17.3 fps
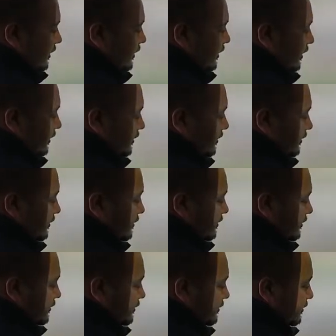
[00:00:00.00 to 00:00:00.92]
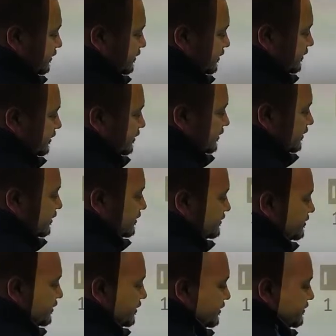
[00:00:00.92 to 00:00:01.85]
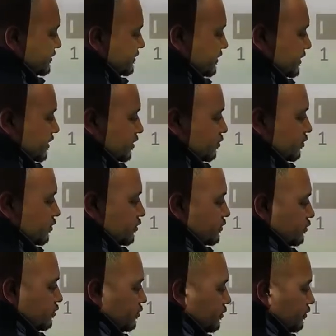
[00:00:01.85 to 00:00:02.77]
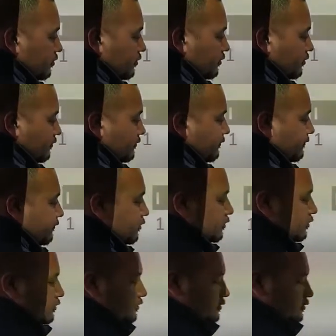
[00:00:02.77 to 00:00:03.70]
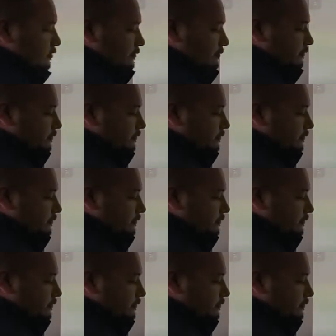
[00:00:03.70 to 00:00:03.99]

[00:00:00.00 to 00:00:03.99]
I write, is this equal to 4?